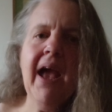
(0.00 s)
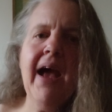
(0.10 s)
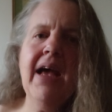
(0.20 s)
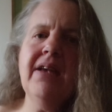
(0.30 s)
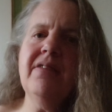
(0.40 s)

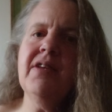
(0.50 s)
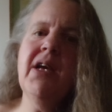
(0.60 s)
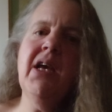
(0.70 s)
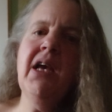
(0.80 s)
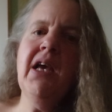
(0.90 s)
And
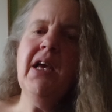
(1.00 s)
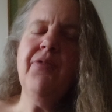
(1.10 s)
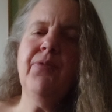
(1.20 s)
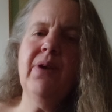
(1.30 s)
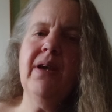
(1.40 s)

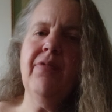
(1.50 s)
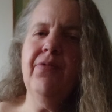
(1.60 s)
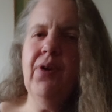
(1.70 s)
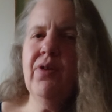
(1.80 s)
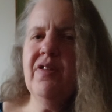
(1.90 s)
if we're
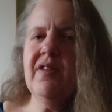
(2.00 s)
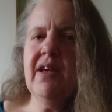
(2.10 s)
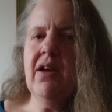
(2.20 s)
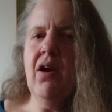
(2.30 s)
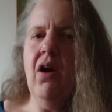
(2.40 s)

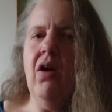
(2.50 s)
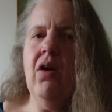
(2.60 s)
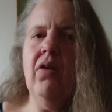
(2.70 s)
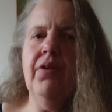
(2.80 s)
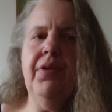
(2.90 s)
focusing
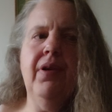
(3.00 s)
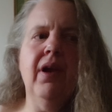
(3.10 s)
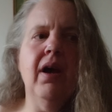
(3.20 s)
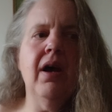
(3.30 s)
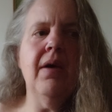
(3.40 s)

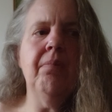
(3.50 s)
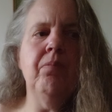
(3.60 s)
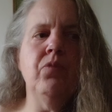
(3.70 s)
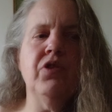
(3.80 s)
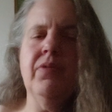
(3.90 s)
on
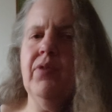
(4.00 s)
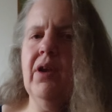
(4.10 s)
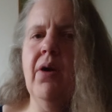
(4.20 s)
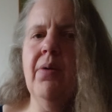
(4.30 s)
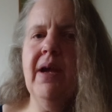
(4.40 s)
sort of
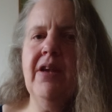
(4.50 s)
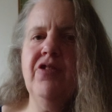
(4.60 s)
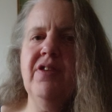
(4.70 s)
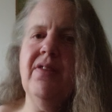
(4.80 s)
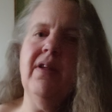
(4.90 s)
lower
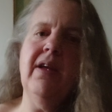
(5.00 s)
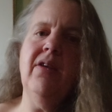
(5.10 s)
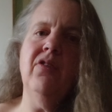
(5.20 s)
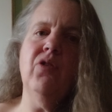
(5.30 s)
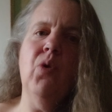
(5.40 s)
energy
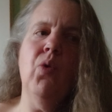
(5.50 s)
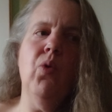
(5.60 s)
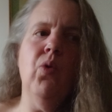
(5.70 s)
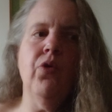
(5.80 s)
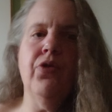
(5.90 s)
things
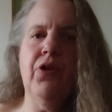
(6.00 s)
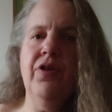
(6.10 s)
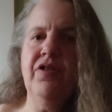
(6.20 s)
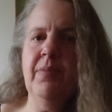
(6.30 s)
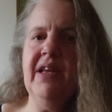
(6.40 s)
or
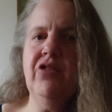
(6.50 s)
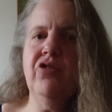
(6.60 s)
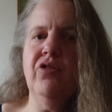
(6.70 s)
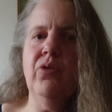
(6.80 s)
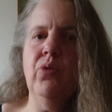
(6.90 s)
third
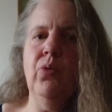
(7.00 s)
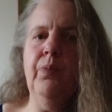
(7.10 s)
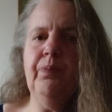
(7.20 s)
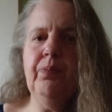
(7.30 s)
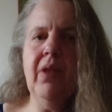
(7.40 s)
dimensional
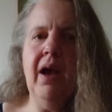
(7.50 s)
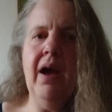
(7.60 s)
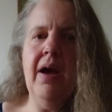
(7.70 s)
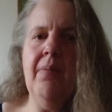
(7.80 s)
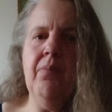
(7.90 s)

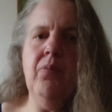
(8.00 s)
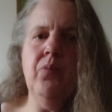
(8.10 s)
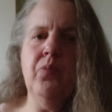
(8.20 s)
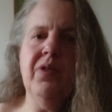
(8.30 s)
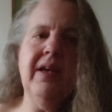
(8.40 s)

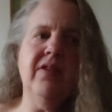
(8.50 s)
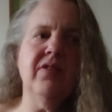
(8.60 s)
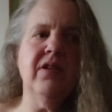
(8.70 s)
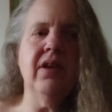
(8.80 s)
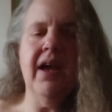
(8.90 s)

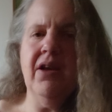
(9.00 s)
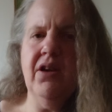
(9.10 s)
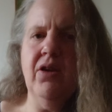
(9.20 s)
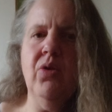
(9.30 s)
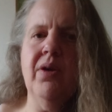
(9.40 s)
things, and
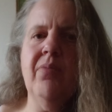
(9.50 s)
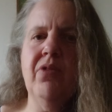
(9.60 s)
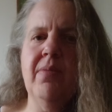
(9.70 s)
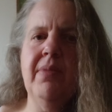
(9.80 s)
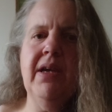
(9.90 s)
getting caught up
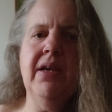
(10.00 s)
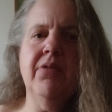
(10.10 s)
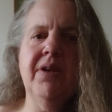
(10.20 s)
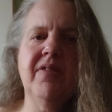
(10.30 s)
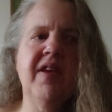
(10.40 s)
with the media,
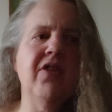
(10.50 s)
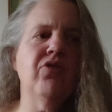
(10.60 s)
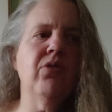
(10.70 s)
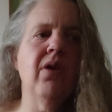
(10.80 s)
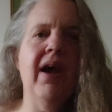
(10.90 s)

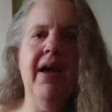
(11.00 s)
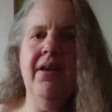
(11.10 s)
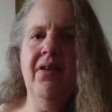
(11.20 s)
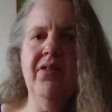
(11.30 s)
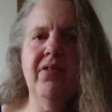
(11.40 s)
etc.,
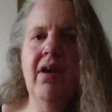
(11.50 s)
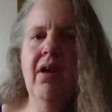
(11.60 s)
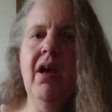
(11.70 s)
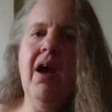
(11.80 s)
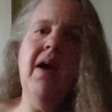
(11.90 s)

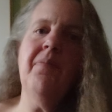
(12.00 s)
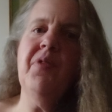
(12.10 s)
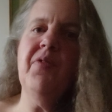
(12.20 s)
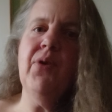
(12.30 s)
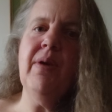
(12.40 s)
and
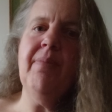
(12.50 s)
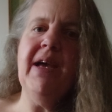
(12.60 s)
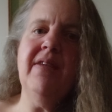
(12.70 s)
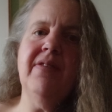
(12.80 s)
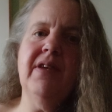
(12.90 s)
the very
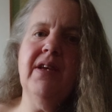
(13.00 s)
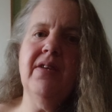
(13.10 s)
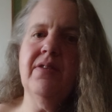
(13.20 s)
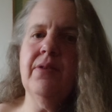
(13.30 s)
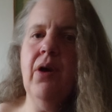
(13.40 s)

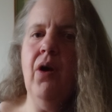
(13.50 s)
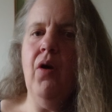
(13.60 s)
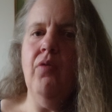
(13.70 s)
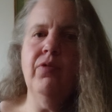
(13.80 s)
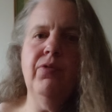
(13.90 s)
basics
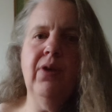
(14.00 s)
of